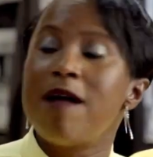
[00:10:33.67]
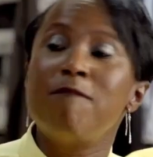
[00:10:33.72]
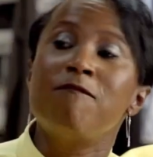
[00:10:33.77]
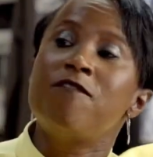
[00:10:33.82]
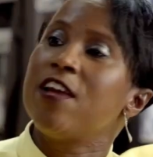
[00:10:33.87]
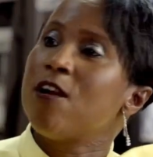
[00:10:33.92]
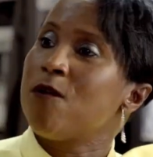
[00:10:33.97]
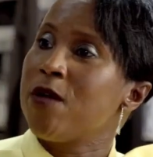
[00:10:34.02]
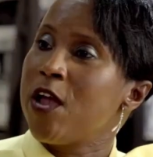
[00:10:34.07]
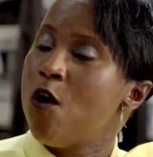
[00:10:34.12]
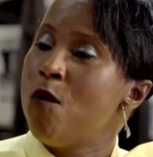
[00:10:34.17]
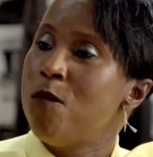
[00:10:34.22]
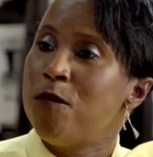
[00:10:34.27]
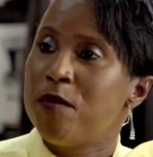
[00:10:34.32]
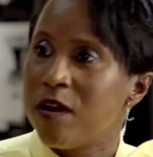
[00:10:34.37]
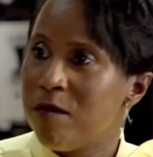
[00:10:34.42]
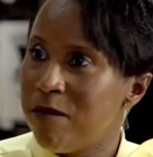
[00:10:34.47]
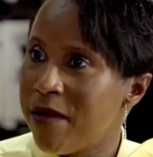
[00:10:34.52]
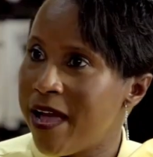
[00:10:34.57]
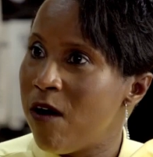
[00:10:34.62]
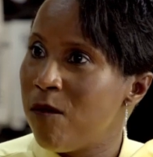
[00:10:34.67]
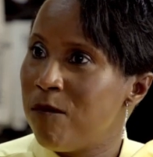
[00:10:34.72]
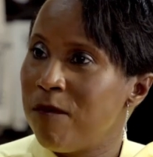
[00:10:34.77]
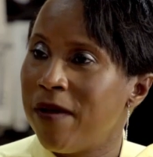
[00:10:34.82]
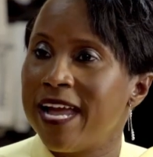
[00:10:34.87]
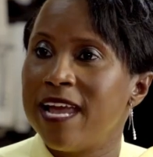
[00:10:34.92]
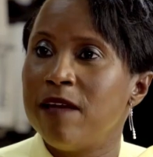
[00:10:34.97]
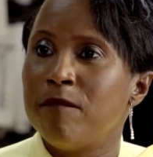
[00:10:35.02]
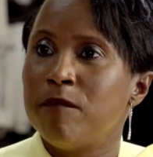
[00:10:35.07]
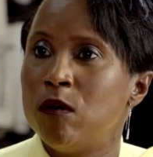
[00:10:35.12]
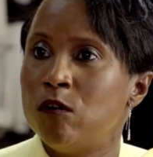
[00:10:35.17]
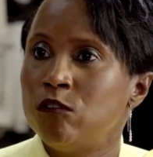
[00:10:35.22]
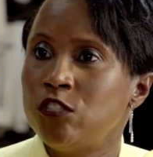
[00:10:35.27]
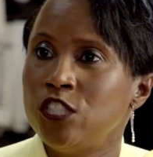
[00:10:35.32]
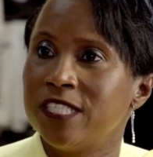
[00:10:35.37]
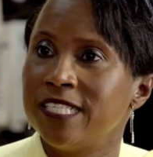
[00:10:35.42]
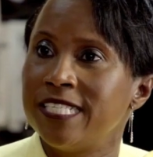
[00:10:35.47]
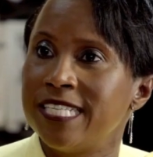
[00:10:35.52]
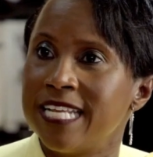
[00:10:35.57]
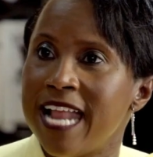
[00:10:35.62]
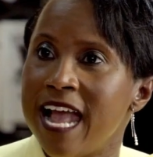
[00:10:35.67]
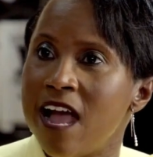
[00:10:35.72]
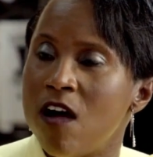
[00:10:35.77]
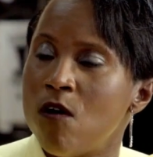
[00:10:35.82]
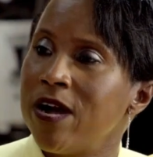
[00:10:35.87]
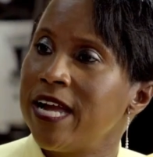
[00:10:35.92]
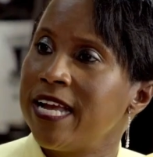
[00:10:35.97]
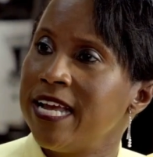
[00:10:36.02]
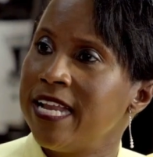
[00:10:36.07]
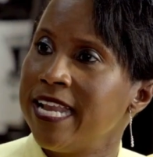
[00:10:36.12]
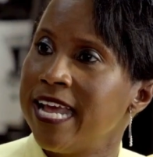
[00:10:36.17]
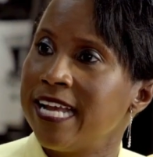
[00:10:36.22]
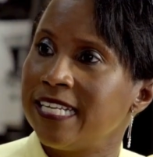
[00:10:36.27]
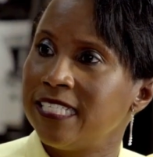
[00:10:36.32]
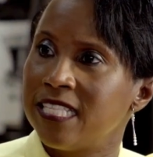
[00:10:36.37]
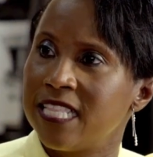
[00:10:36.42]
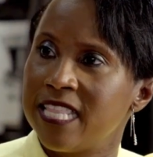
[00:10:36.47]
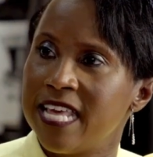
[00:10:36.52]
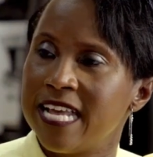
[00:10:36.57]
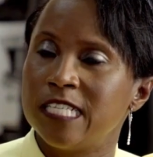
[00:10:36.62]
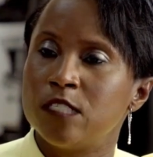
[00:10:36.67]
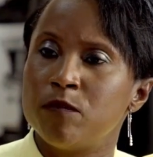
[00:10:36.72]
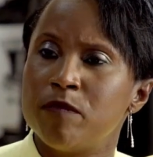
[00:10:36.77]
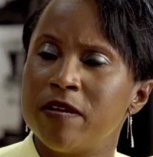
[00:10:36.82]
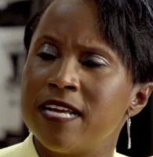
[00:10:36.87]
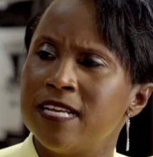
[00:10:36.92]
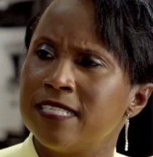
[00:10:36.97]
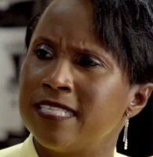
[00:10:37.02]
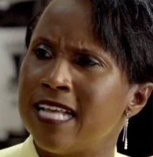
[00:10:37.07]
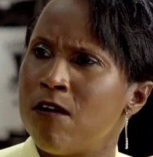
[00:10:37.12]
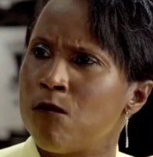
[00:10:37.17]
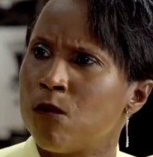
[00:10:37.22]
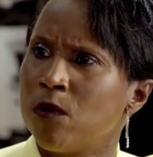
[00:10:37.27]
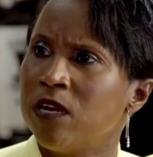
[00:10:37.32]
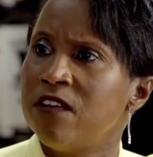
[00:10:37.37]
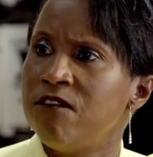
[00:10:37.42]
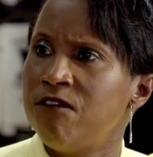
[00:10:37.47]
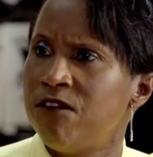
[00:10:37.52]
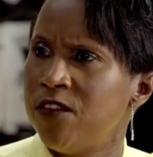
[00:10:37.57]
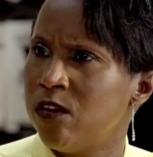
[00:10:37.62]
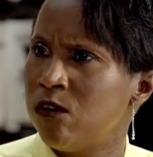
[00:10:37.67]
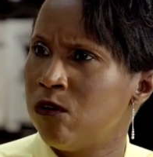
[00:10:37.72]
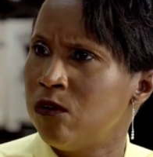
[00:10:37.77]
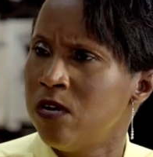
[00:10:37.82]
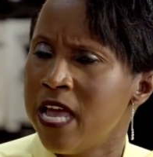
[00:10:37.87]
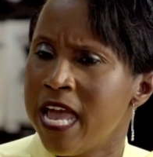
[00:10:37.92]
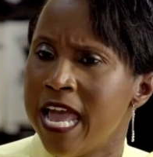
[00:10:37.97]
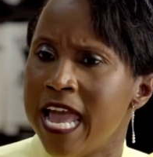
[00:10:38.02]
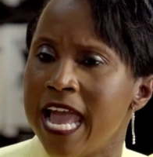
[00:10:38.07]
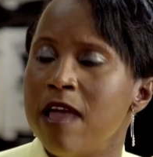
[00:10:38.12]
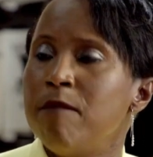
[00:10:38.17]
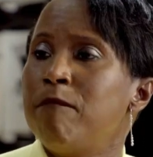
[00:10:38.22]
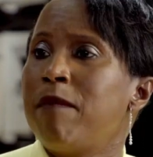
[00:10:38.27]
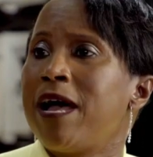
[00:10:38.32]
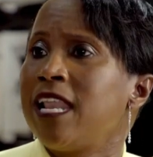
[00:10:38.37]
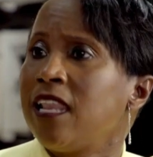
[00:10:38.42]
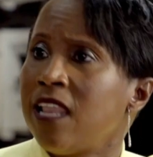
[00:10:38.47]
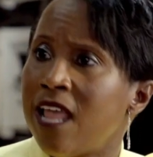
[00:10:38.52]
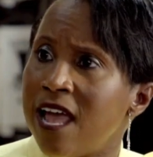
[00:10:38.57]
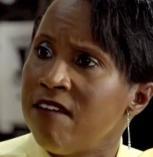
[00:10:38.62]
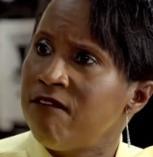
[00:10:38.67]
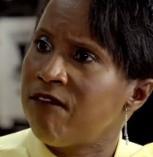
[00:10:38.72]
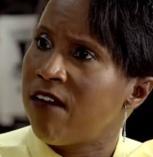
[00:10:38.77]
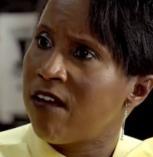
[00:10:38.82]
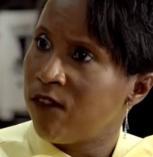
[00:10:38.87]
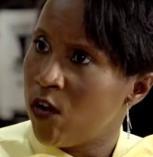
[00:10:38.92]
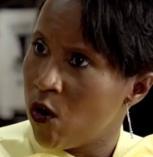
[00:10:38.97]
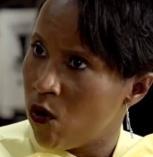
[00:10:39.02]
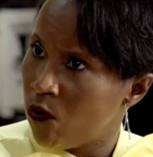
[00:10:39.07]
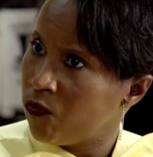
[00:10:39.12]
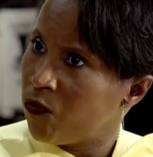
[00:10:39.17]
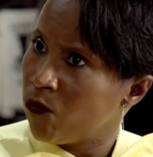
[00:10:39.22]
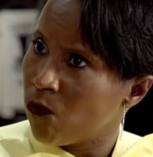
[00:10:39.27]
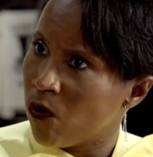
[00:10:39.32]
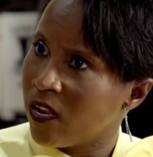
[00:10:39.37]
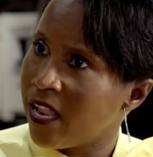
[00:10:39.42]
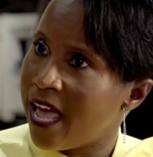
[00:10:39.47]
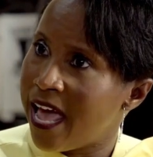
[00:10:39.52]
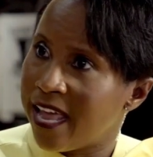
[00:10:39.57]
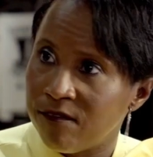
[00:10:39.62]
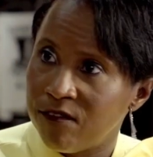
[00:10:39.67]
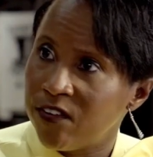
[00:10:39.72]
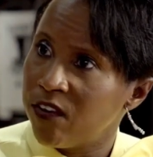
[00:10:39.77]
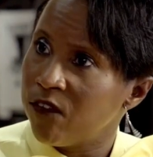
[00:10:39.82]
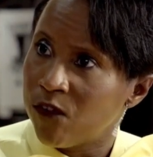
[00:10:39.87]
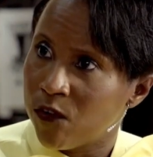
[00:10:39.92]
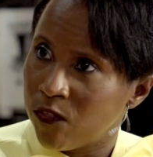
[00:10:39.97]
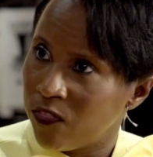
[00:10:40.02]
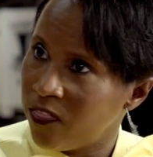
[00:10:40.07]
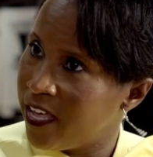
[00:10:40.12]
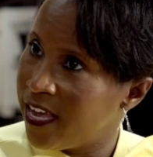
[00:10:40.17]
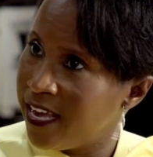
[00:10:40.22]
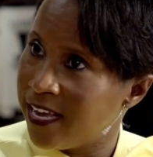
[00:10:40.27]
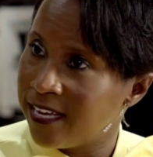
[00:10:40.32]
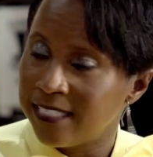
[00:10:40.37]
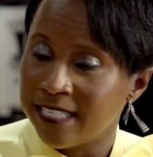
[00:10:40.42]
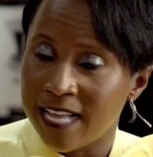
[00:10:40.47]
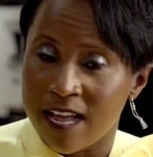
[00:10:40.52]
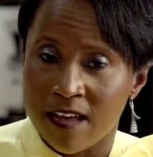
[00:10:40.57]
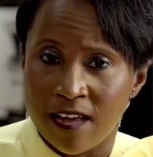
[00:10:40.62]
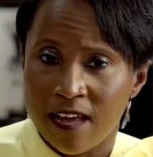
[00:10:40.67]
I'm very open about my emotions and how I connect to things because I really feel in my life I've gone through a lot of different things.